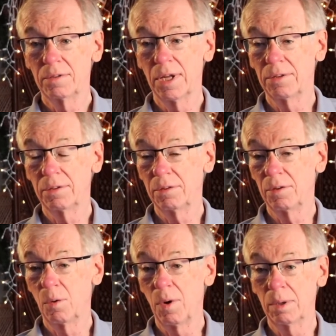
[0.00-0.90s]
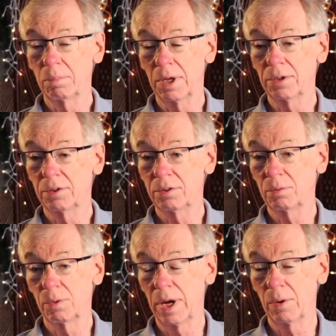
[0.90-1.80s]
then the one place
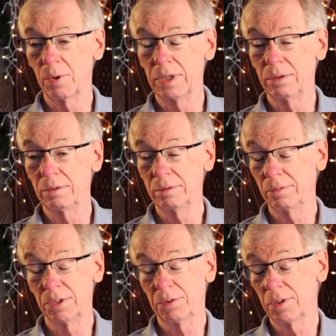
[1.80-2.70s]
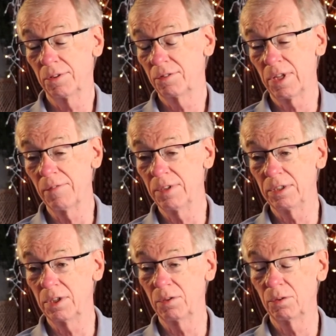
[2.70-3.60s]
where this was in the
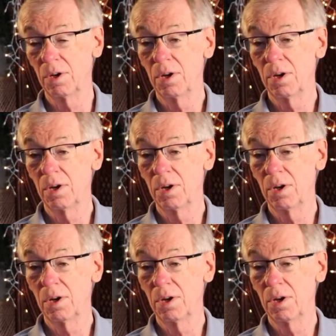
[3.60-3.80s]
70s, and